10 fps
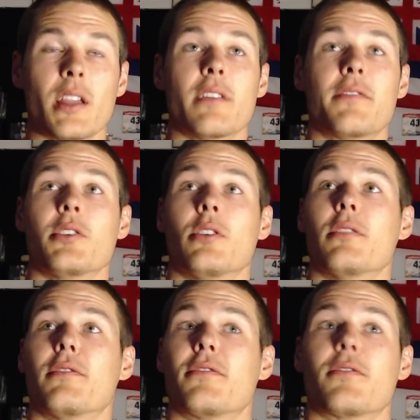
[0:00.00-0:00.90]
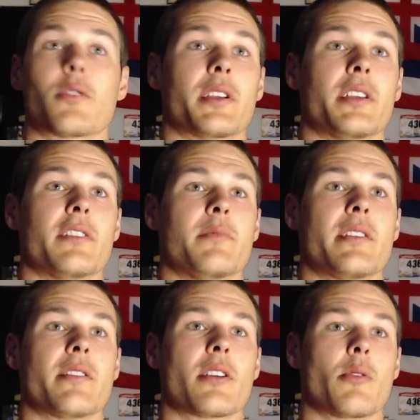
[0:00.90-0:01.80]
If you'll forgive
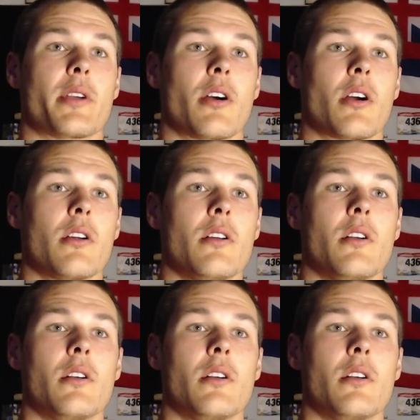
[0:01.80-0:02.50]
me, there we are.